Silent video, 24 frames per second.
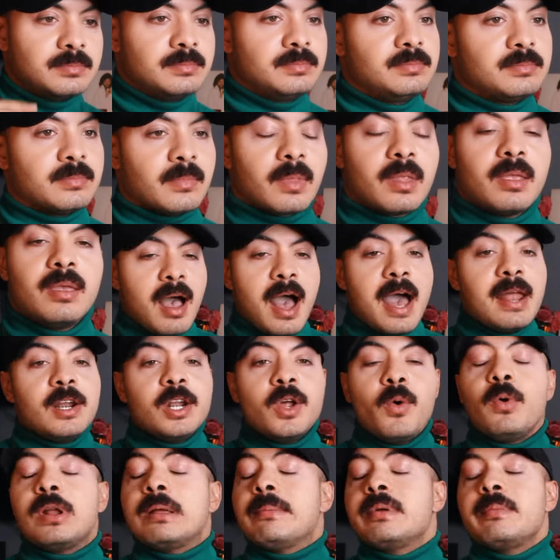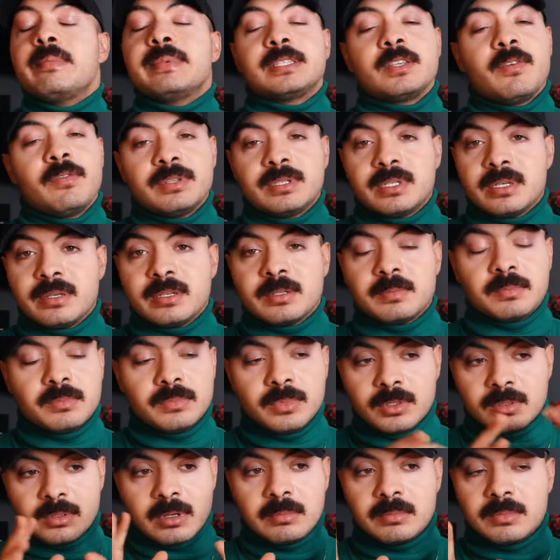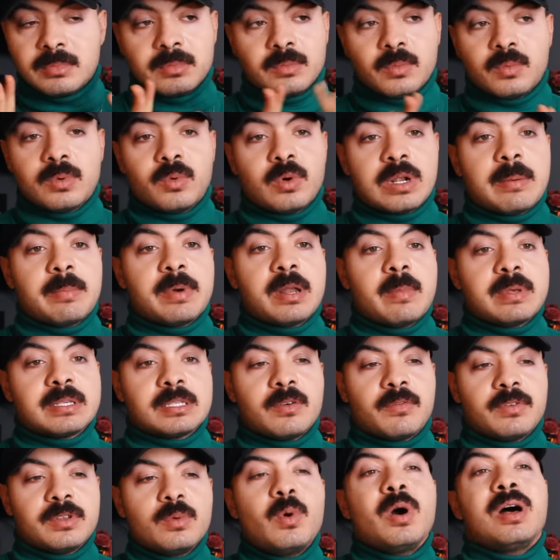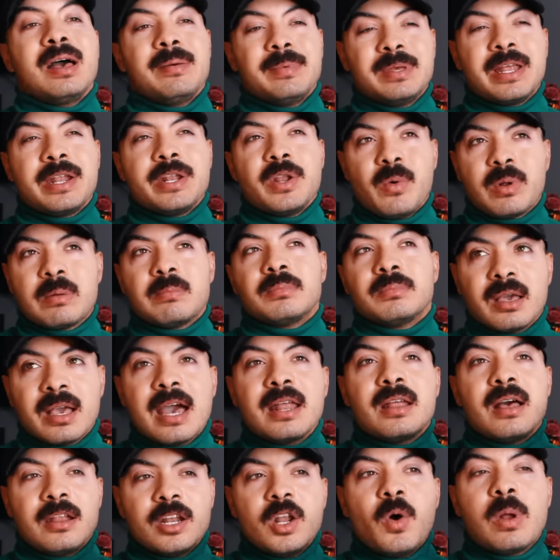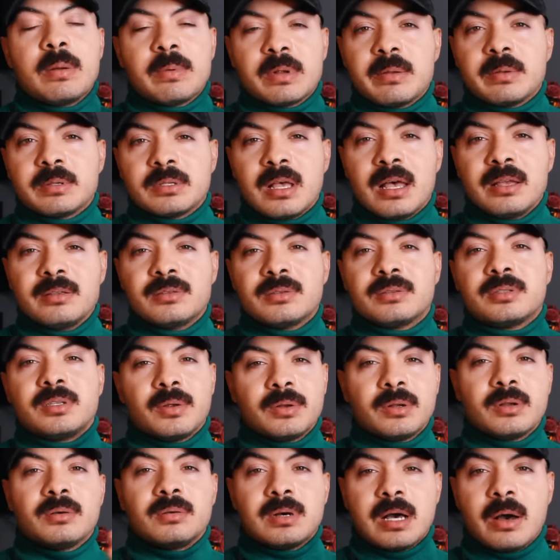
Mm. I don't know what I'm getting myself into this, you know, what I'm getting myself into. Well, I mean, I know what I'm, I, can't, I know what I'm gonna, I just don't know